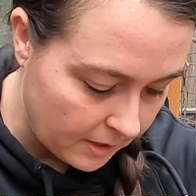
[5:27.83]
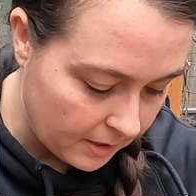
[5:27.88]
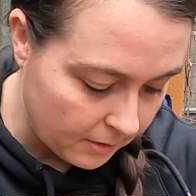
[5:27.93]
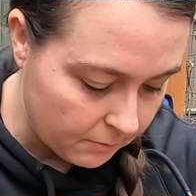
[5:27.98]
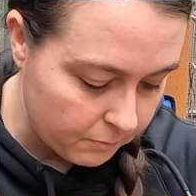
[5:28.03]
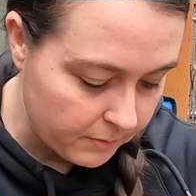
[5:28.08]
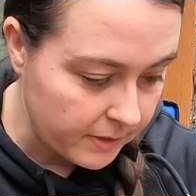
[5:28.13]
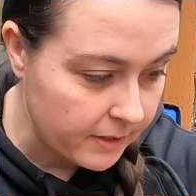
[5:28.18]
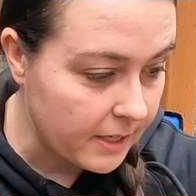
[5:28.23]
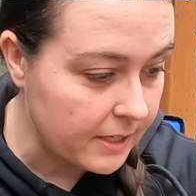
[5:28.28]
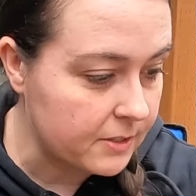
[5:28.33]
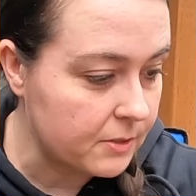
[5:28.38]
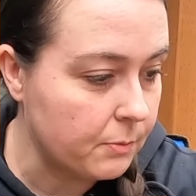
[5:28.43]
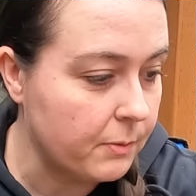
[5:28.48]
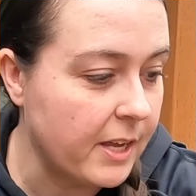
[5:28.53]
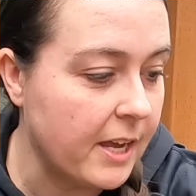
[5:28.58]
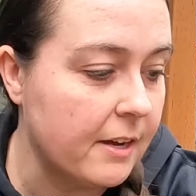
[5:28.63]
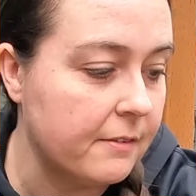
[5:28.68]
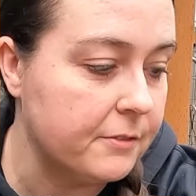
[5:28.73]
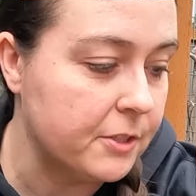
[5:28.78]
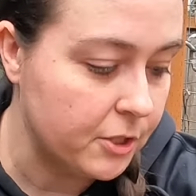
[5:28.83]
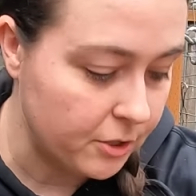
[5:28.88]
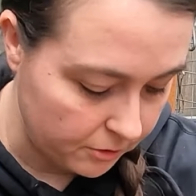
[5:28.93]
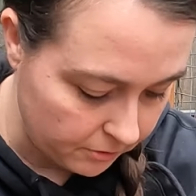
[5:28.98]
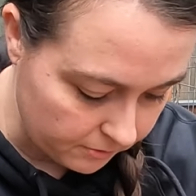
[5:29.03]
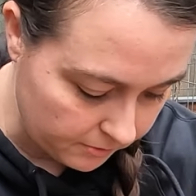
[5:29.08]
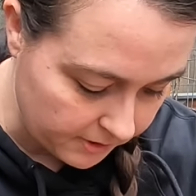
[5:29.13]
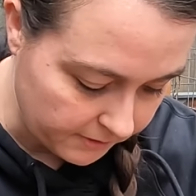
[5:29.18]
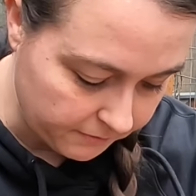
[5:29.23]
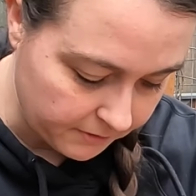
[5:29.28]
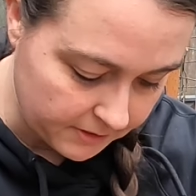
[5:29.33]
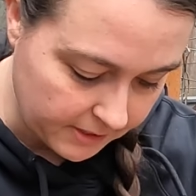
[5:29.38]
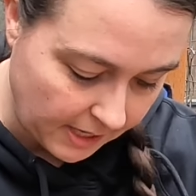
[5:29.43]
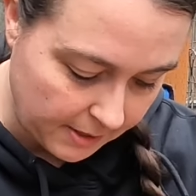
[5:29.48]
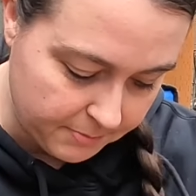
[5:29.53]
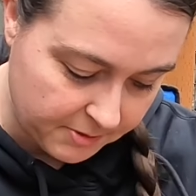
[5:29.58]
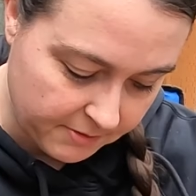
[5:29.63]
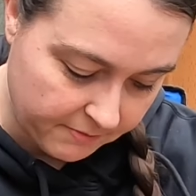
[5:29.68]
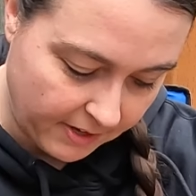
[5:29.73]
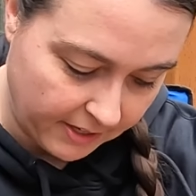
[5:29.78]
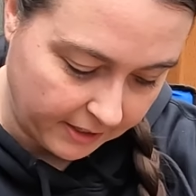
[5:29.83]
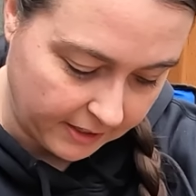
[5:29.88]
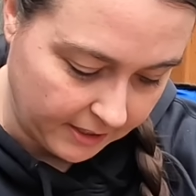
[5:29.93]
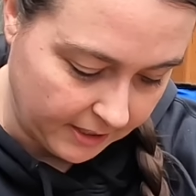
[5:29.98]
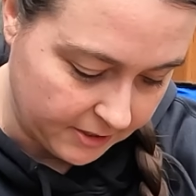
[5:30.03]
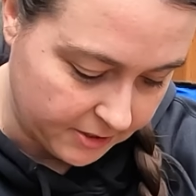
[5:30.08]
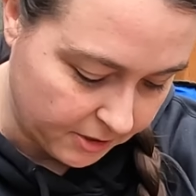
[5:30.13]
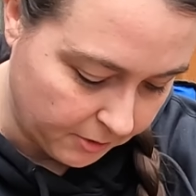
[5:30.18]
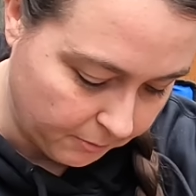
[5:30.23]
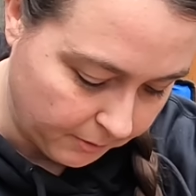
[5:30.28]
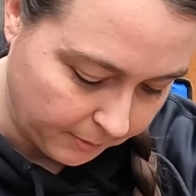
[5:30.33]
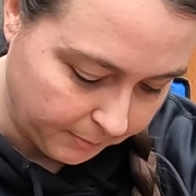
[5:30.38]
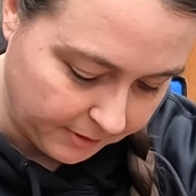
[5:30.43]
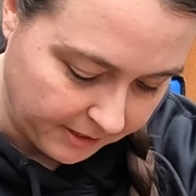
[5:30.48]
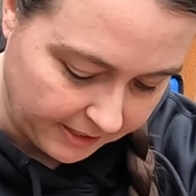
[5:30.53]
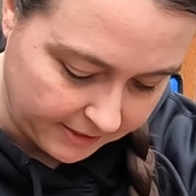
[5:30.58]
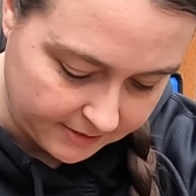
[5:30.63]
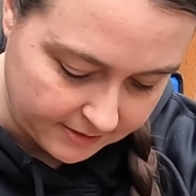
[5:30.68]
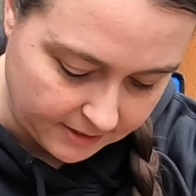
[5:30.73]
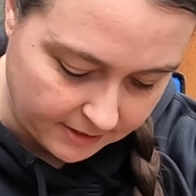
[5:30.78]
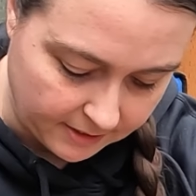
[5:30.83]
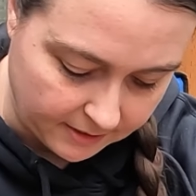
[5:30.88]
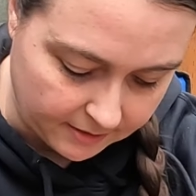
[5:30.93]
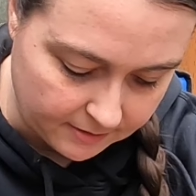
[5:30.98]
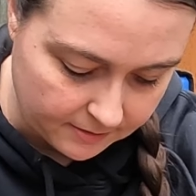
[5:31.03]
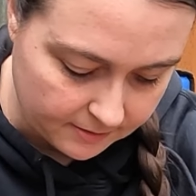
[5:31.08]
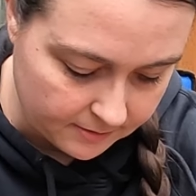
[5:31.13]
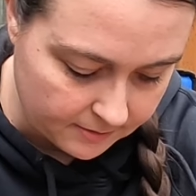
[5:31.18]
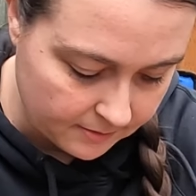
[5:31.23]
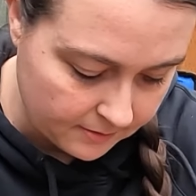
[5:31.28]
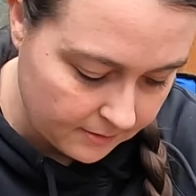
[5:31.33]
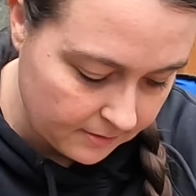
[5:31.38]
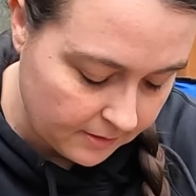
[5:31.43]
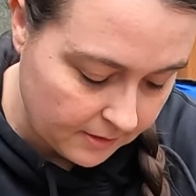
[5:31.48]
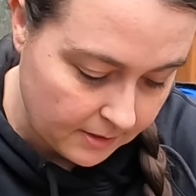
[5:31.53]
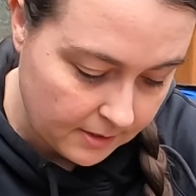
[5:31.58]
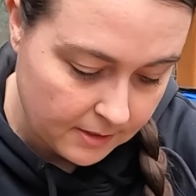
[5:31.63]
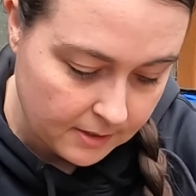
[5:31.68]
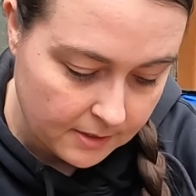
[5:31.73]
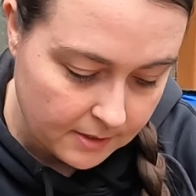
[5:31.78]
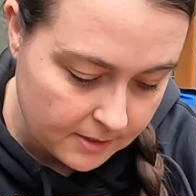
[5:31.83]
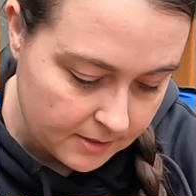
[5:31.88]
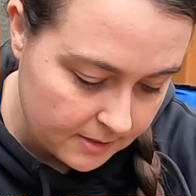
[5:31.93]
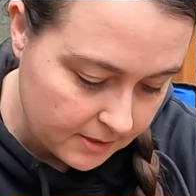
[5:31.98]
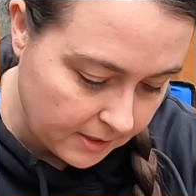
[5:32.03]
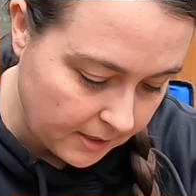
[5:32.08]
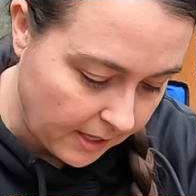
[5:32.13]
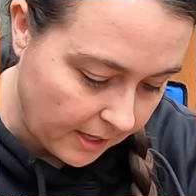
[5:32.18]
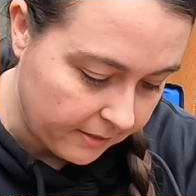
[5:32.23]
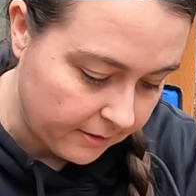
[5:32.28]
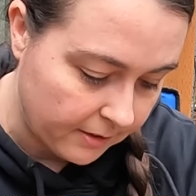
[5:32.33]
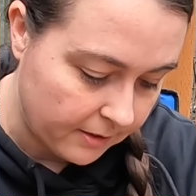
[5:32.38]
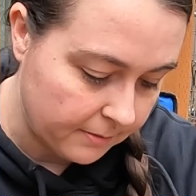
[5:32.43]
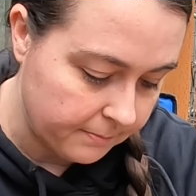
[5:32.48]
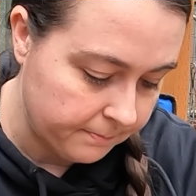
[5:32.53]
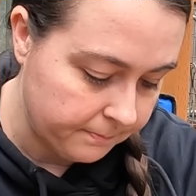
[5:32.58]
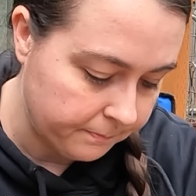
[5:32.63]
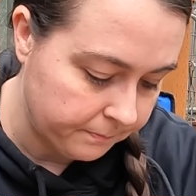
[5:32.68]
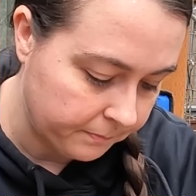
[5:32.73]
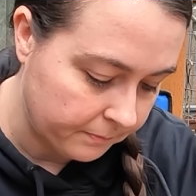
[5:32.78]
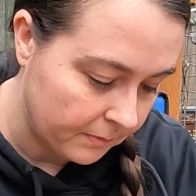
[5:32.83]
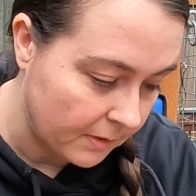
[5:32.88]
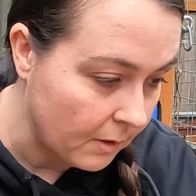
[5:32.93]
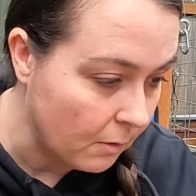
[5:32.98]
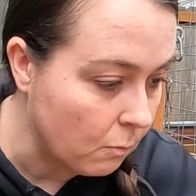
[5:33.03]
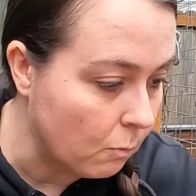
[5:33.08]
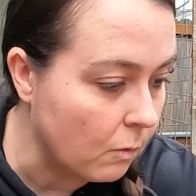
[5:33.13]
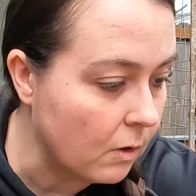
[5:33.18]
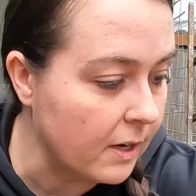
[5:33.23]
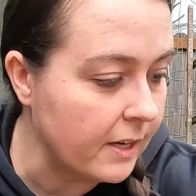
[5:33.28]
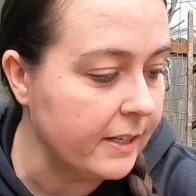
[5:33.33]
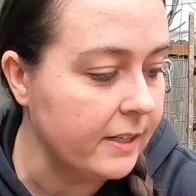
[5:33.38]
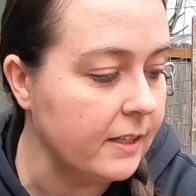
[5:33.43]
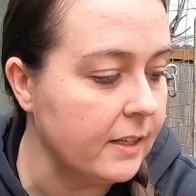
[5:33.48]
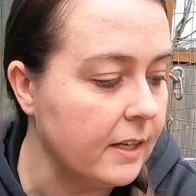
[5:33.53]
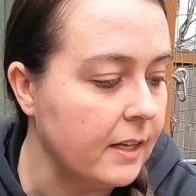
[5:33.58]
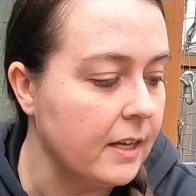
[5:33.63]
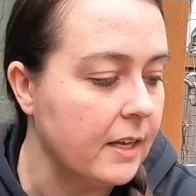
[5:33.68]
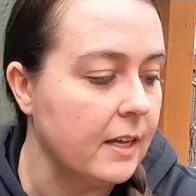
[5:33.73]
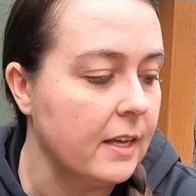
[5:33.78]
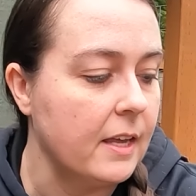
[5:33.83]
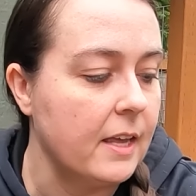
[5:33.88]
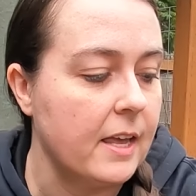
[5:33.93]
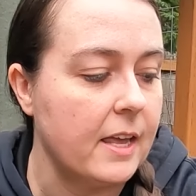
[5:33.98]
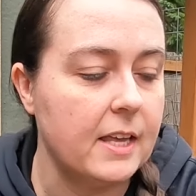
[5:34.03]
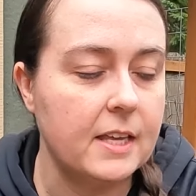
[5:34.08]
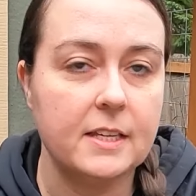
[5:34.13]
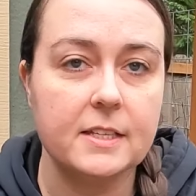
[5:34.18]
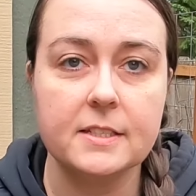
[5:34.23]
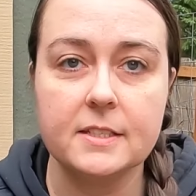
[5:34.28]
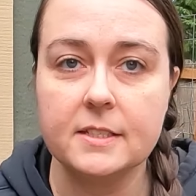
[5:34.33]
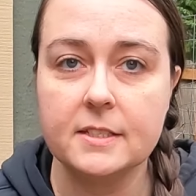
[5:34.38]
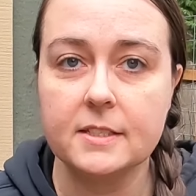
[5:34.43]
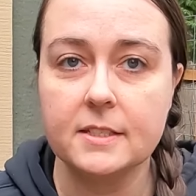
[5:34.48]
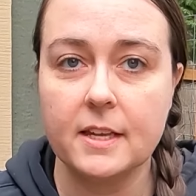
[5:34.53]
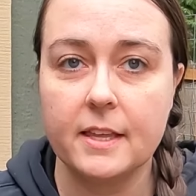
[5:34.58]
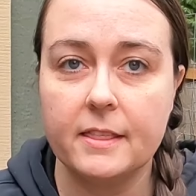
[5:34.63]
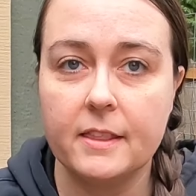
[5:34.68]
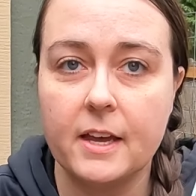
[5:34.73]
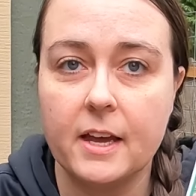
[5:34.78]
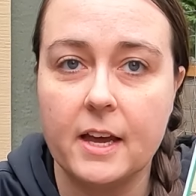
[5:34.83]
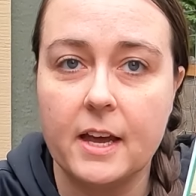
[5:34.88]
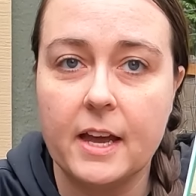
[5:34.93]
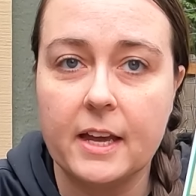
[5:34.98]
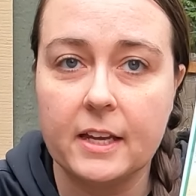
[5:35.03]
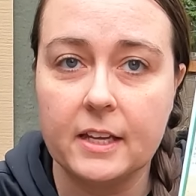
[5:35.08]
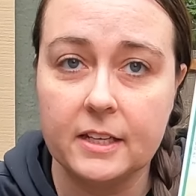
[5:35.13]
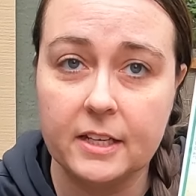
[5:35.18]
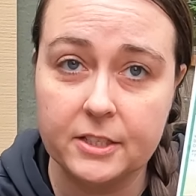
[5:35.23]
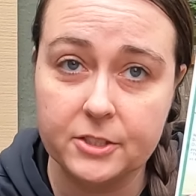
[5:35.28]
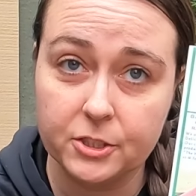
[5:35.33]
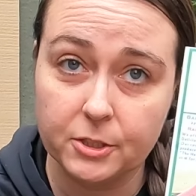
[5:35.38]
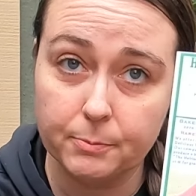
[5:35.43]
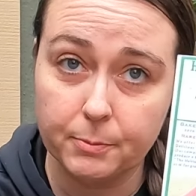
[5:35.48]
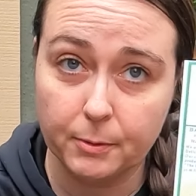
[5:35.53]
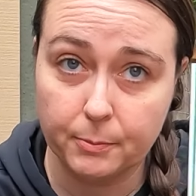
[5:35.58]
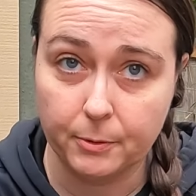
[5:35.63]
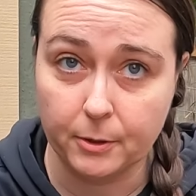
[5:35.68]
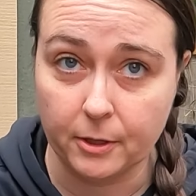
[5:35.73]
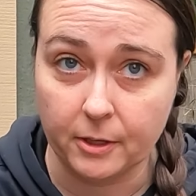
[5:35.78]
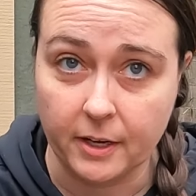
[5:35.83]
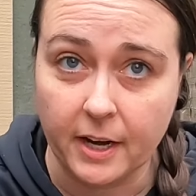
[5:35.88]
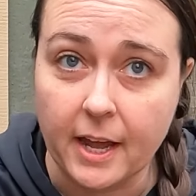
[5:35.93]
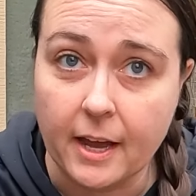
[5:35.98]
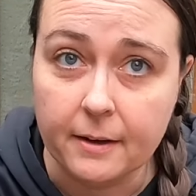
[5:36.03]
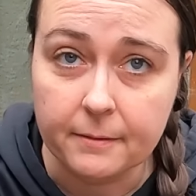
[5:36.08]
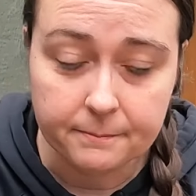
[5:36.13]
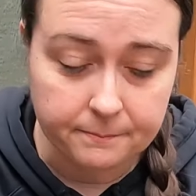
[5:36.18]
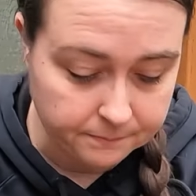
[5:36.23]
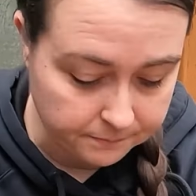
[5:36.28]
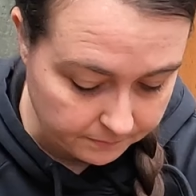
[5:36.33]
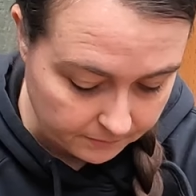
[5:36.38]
Now, I realized we have two different types of echinacea we're planting together. One is the Echinacea purpurea.